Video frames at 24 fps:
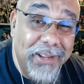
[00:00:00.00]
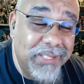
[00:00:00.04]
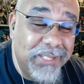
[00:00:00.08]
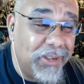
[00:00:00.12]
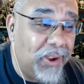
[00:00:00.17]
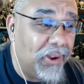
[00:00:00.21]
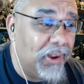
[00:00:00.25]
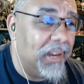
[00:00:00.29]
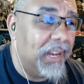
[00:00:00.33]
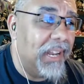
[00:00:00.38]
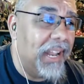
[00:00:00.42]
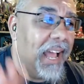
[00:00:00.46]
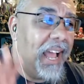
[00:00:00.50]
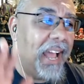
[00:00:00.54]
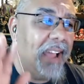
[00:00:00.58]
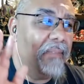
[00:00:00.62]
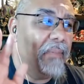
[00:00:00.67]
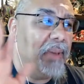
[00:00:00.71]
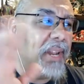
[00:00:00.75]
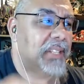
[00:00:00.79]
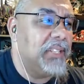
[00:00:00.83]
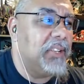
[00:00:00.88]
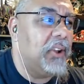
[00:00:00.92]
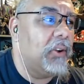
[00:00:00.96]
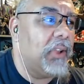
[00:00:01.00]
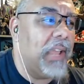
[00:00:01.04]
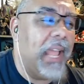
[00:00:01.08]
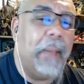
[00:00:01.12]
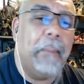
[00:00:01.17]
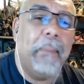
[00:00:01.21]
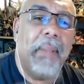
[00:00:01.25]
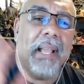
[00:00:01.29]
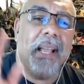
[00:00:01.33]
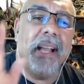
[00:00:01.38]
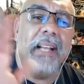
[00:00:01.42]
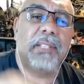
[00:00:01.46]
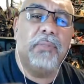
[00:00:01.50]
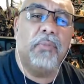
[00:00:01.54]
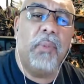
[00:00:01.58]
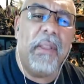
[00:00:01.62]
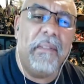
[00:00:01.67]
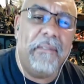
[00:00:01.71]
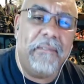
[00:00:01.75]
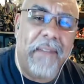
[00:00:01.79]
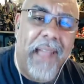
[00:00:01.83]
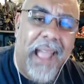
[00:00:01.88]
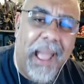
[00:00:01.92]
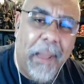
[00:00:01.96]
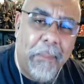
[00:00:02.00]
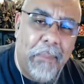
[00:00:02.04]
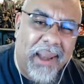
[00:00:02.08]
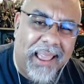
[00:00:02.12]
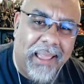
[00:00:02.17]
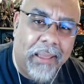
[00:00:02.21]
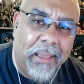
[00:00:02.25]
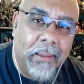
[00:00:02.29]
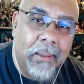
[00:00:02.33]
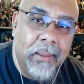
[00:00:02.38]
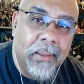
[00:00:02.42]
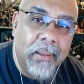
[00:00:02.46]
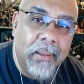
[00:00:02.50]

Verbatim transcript: I started live, but it's okay because we family.